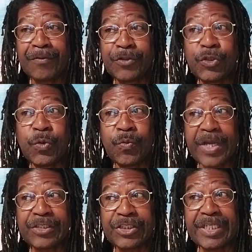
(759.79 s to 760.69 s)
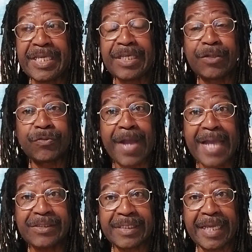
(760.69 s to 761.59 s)
to which he
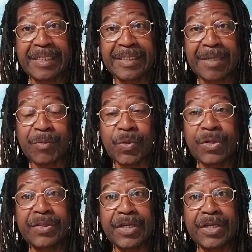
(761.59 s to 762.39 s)
congratulated them on